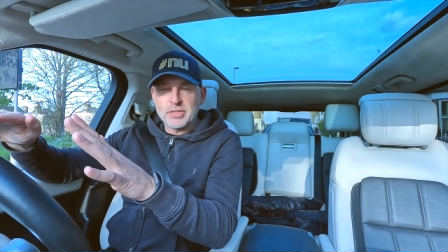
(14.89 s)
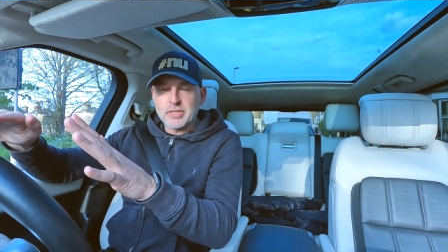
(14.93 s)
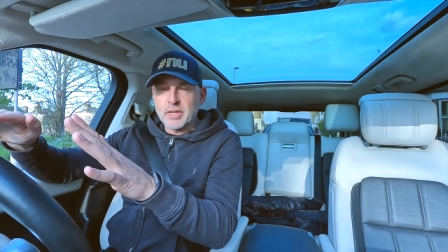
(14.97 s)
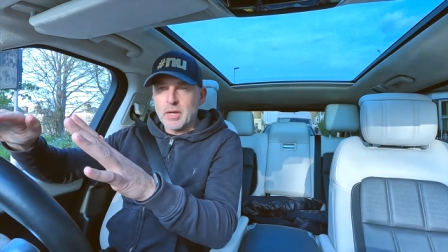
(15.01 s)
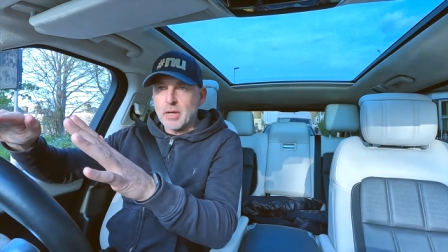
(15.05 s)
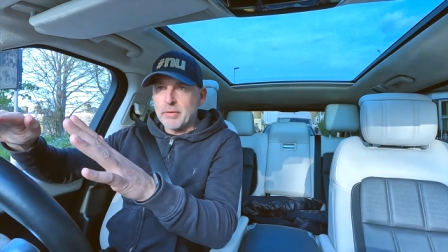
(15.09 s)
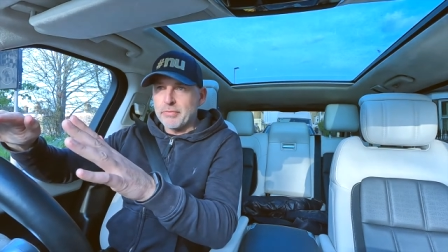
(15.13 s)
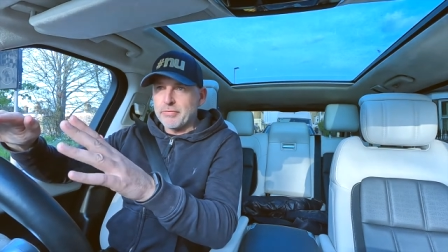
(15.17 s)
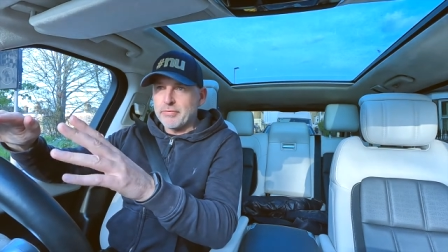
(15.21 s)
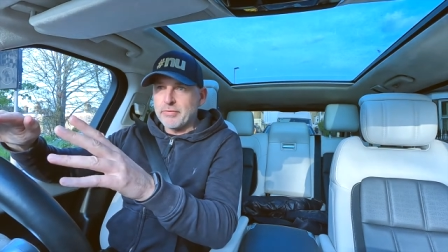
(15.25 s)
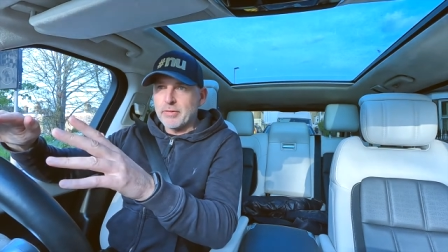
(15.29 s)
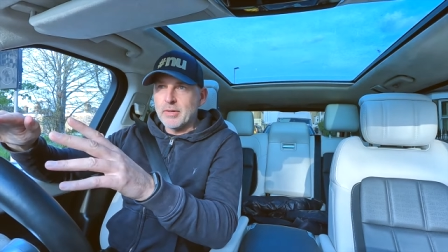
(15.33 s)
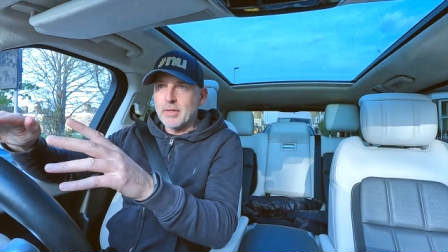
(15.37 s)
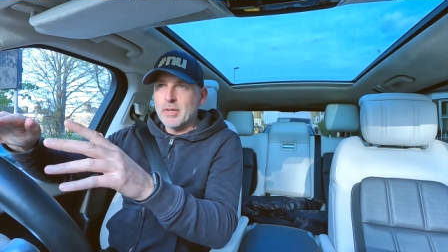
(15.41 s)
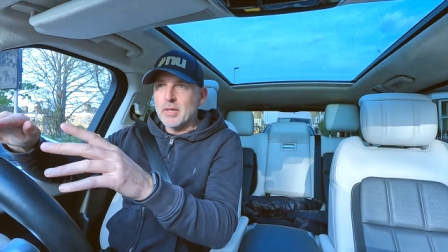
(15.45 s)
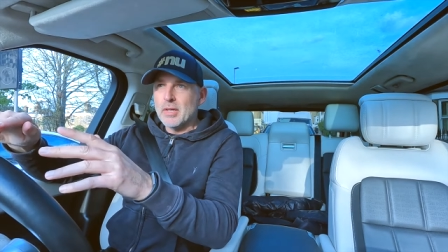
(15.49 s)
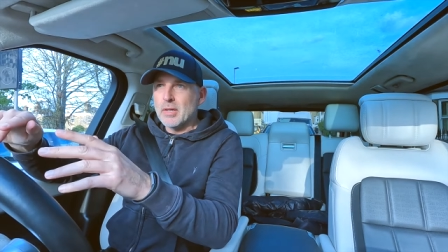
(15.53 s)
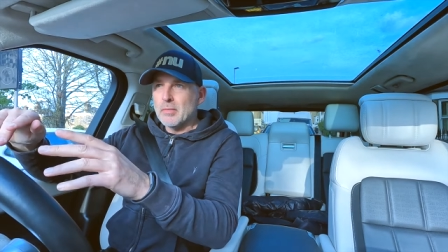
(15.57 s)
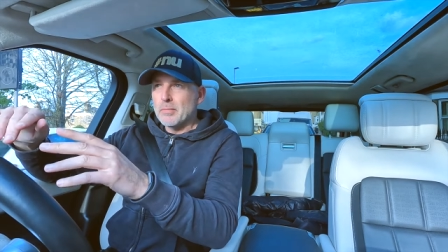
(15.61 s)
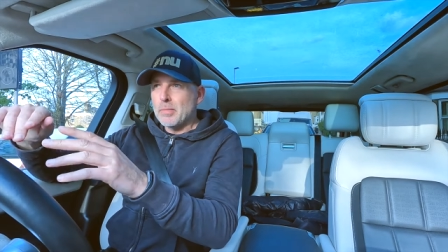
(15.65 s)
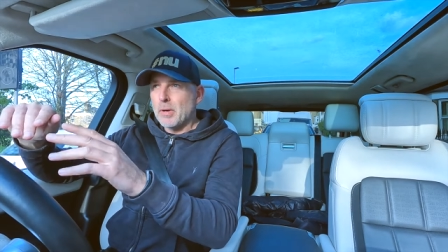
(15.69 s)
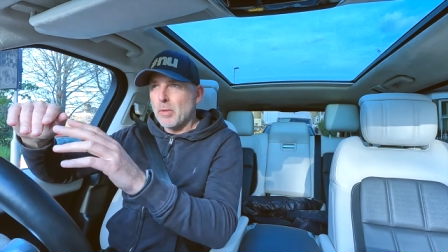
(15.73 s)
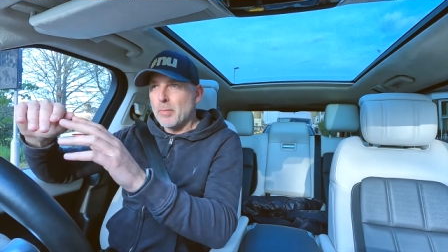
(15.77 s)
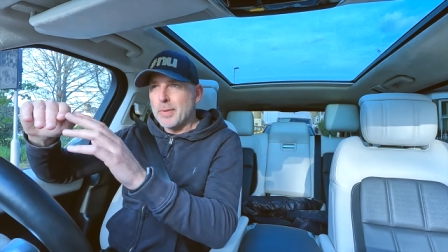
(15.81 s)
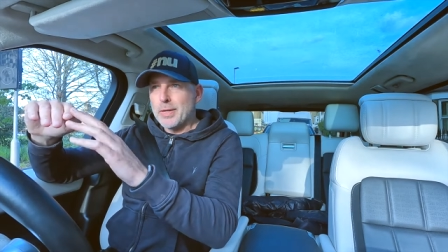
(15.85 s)
stuff,
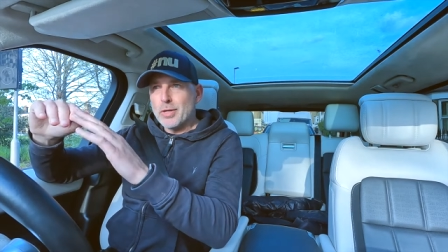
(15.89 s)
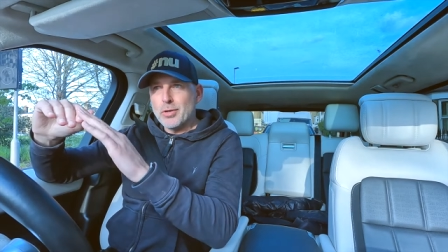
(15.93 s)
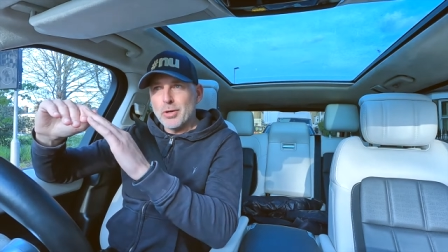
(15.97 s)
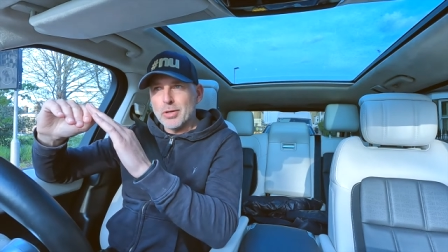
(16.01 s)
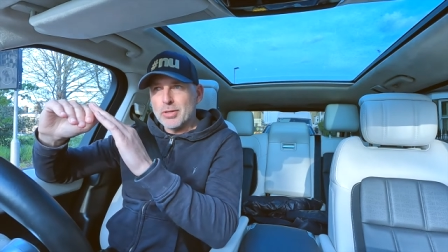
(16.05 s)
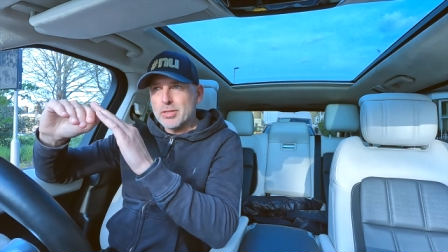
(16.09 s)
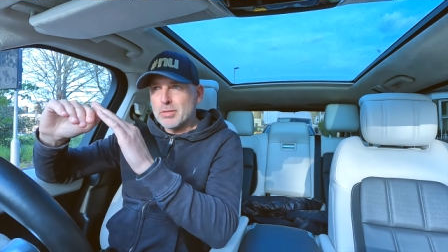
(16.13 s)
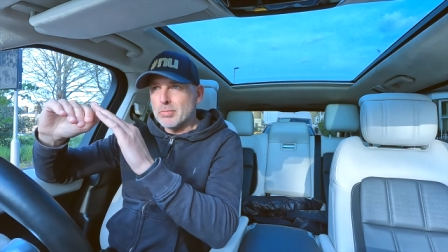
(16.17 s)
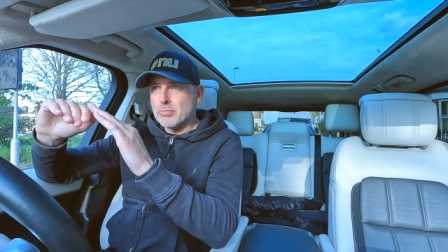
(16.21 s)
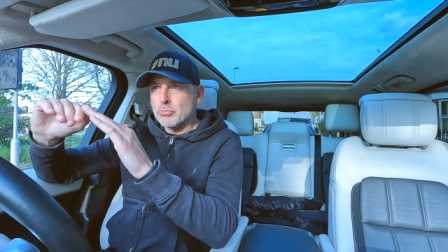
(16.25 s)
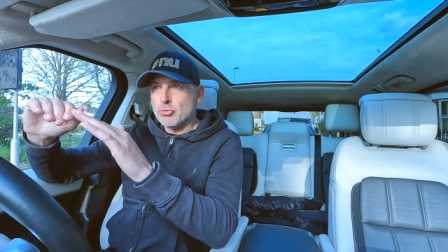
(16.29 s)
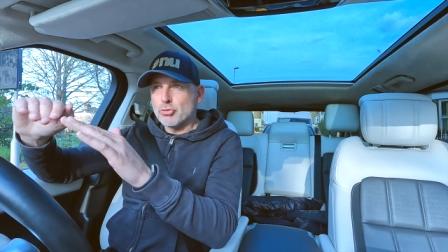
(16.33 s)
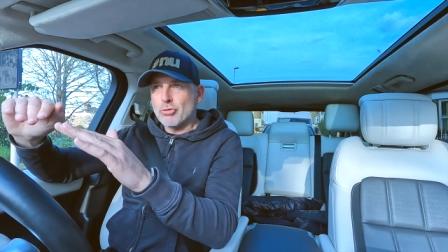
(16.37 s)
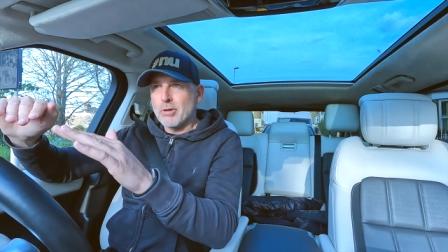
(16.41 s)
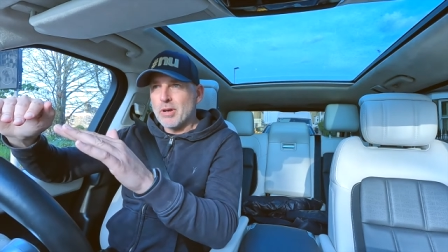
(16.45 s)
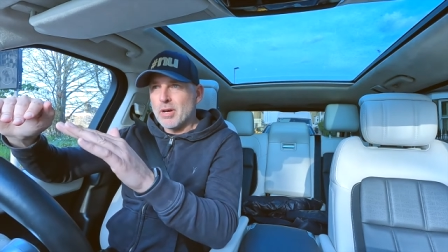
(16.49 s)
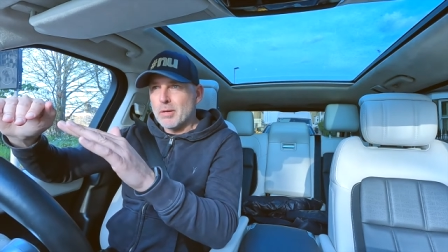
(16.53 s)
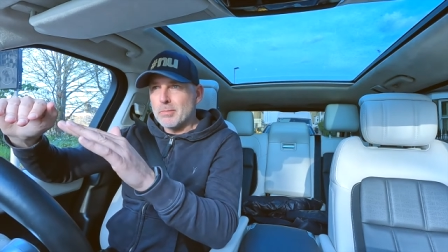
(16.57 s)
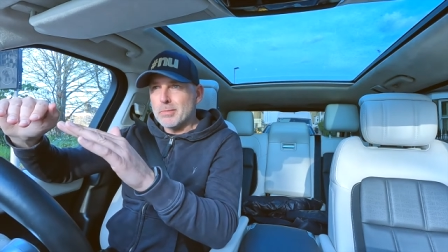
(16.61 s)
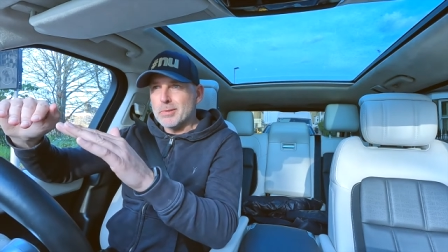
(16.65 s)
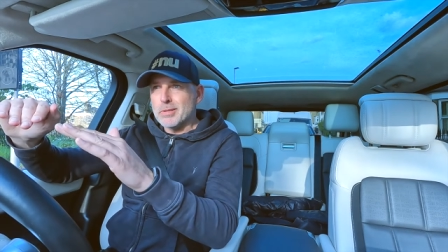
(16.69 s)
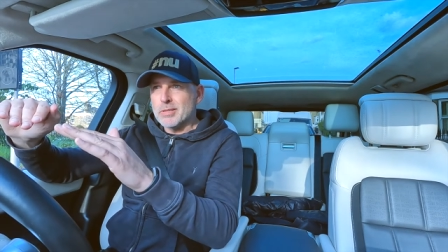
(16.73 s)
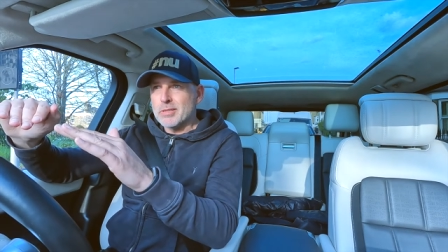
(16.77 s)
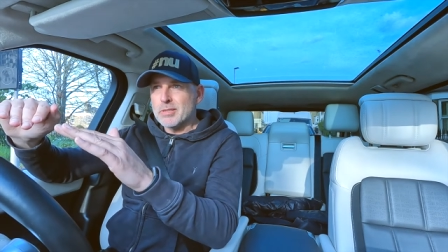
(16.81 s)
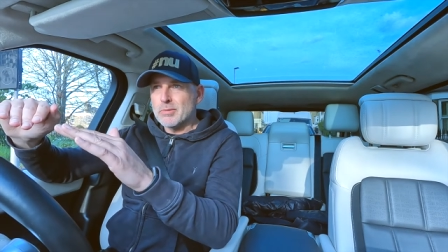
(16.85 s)
but we've got some
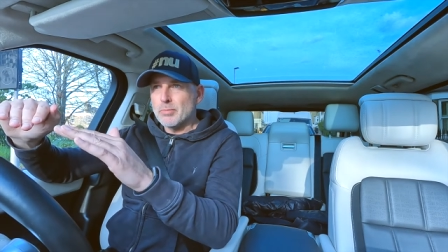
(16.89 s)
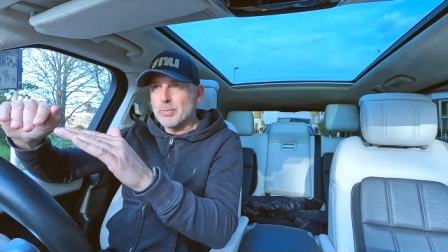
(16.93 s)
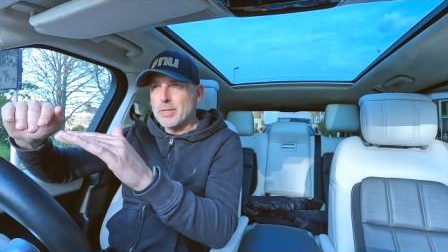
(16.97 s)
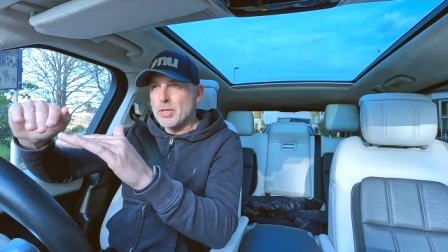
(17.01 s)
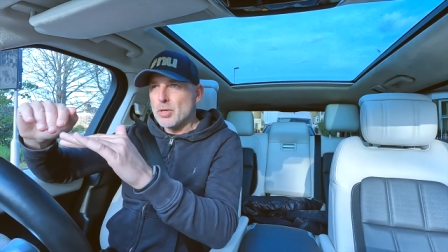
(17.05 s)
dramas.